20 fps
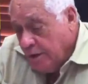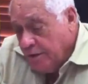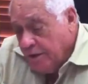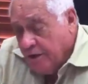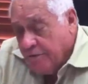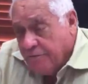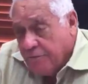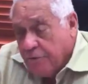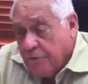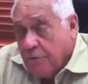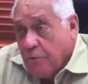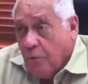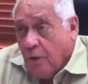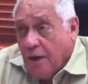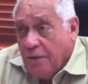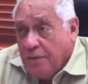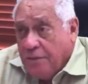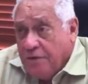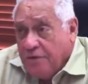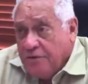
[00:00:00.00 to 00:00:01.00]
Therefore,
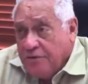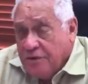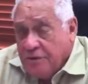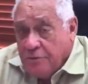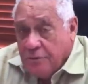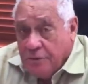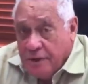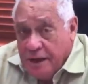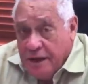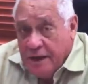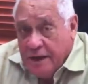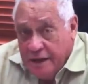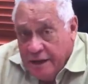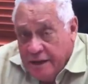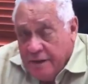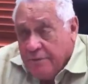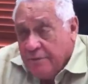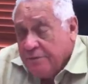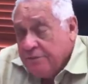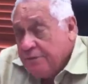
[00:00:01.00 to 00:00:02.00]
what this real
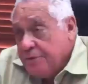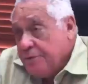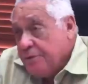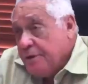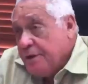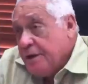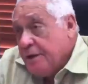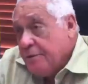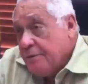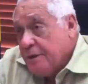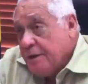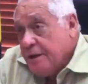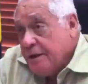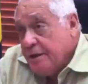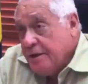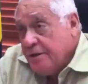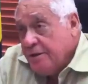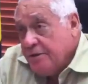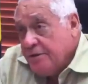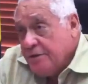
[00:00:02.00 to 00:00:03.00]
aim of the railway
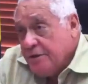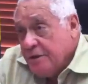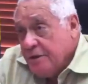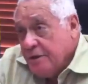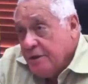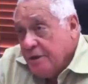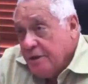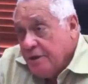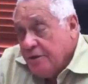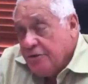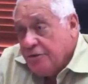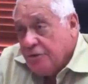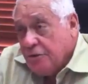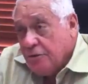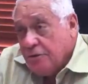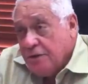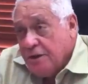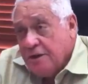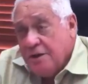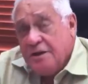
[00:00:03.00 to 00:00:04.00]
is, it
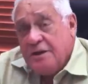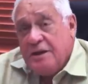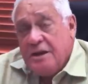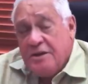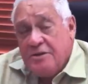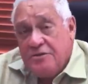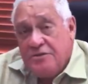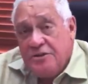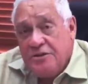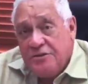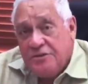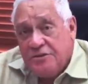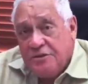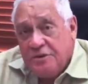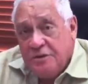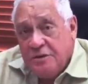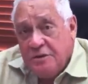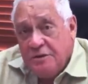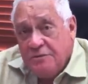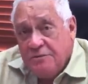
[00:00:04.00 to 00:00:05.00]
showed that it
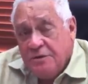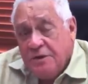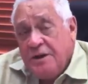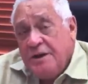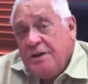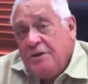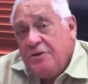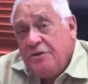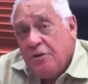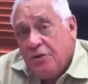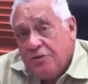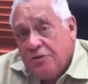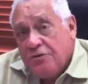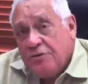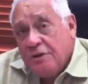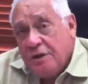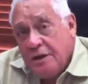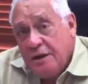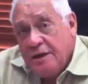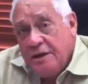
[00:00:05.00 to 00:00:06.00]
existed for an
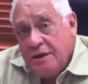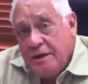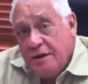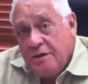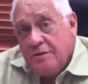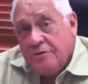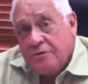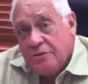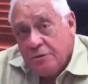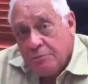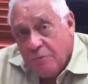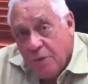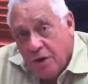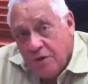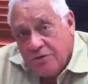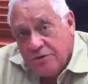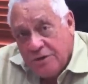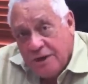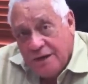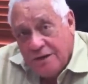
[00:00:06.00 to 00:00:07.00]
industrial need, so
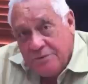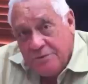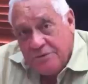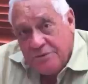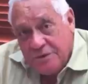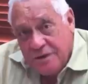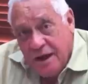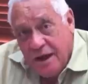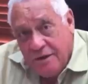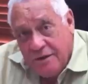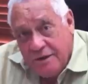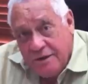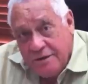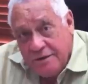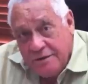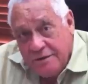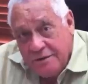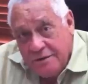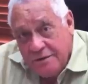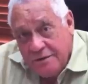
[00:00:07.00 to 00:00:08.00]
bauxite was carried.
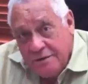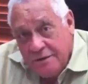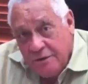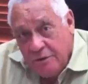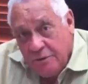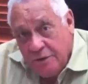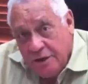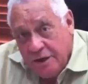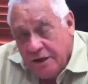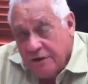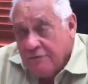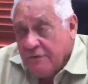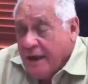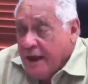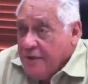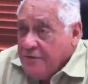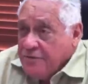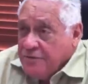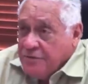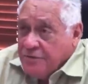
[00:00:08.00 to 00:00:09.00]
We gave
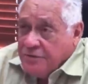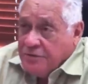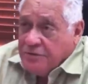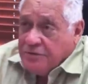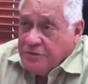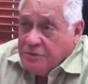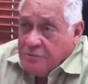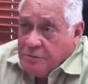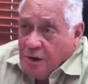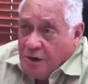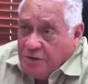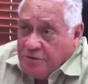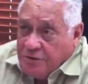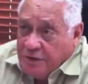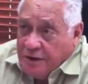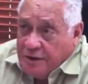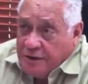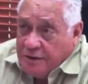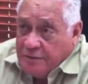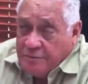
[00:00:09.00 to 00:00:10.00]
licenses to
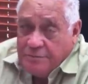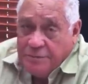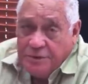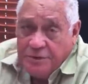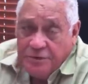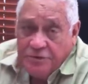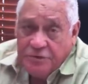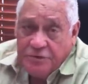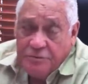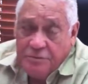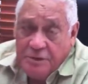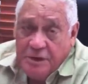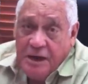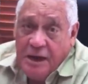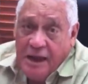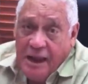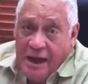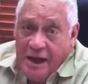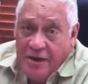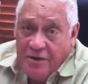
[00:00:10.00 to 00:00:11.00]
bauxite companies to
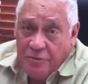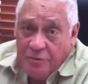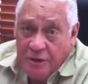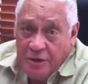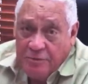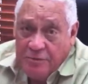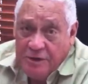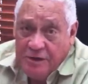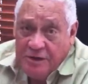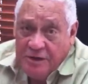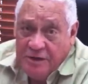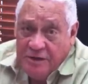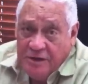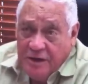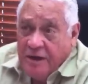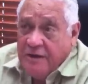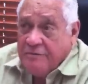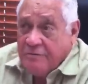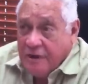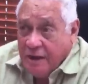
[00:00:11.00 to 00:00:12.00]
build lines where we
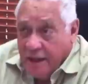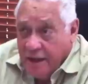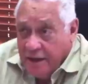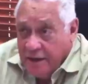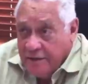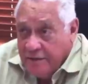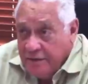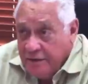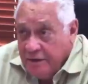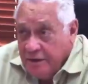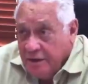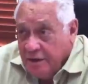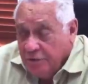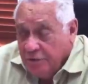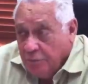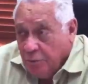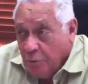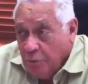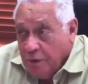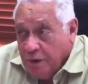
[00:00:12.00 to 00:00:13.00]
didn't have lines.
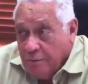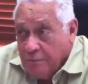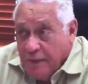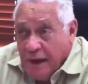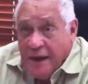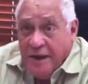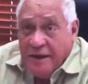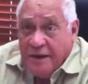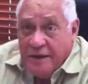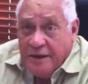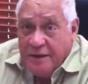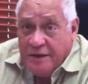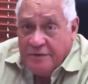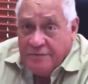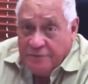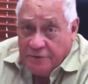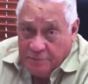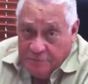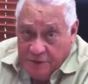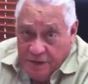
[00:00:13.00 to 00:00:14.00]
But we abandoned it
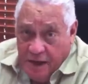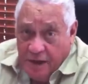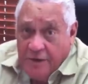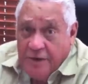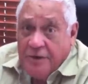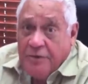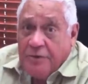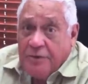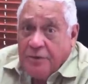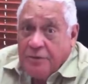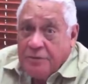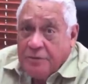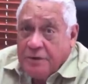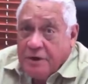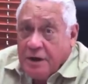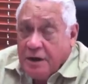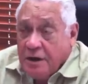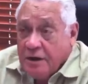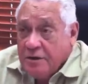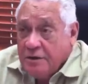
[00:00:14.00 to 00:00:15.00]
from carrying our own
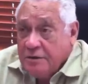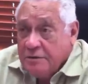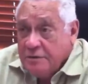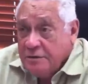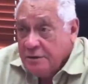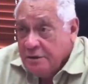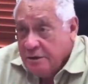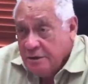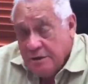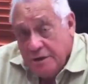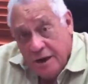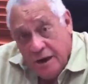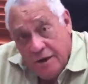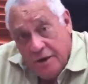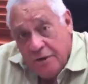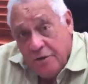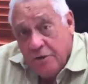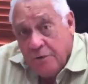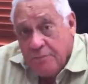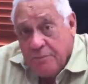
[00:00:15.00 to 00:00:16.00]
cargo,
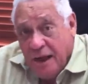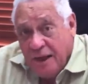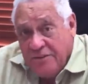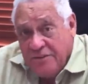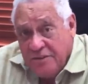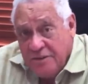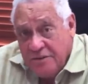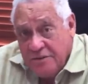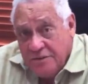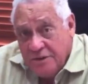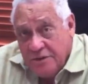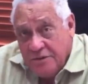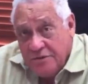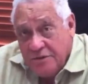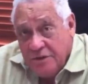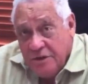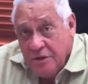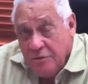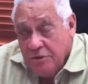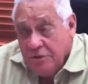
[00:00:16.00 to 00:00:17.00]
carrying our
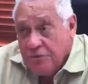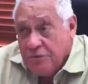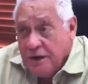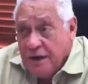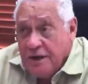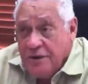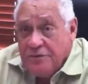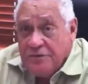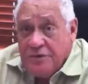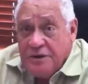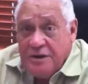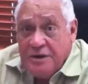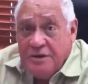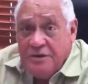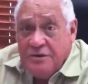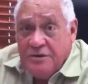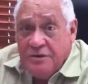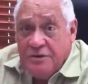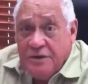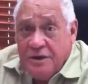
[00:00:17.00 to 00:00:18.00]
passengers, which really is an
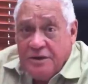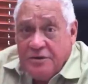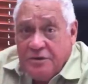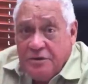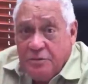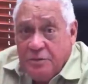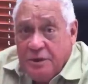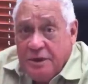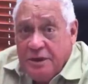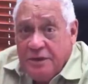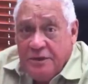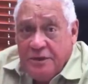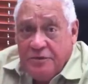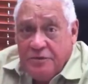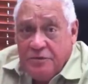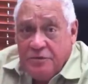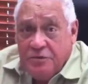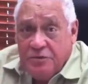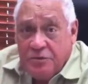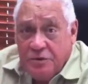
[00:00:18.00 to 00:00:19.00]
integrated way that
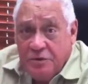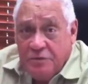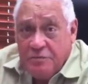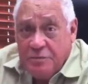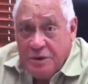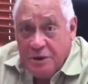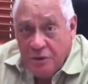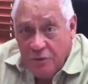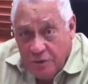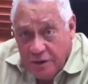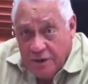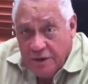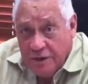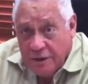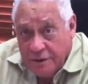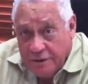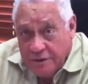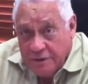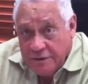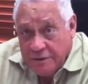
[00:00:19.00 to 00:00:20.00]
you should have been looking
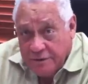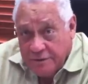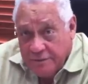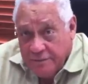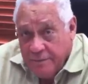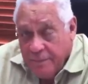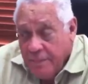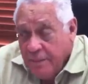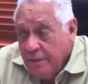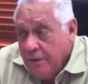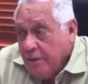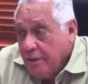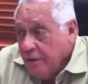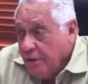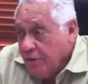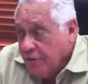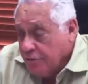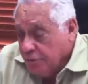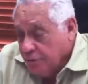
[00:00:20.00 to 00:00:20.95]
at it.